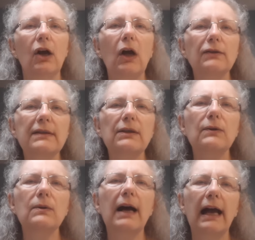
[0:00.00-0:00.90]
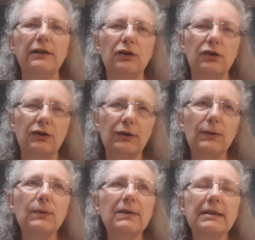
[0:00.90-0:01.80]
Also, I
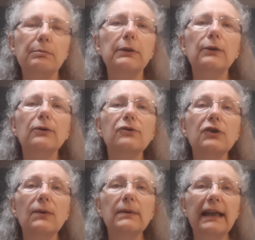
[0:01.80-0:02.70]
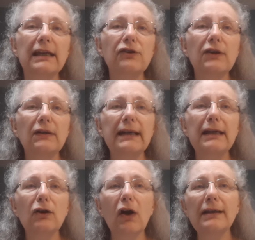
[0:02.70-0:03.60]
do splurge
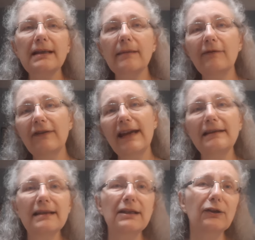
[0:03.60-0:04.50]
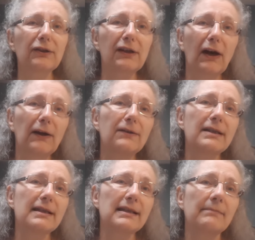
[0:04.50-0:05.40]
occasionally on some fancier
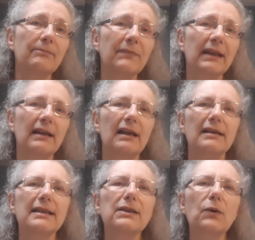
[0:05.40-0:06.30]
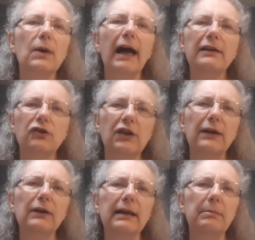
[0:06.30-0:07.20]
yarns so I
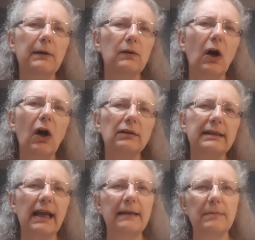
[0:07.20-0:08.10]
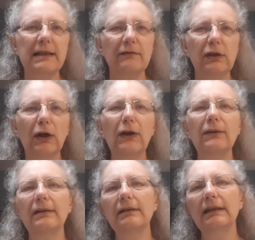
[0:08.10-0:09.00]
share about all types of
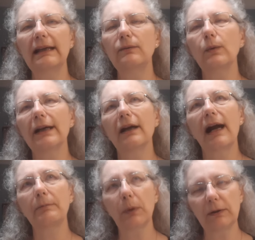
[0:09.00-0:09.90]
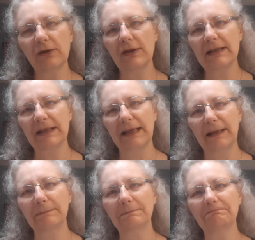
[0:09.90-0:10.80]
yarn and where I purchase them.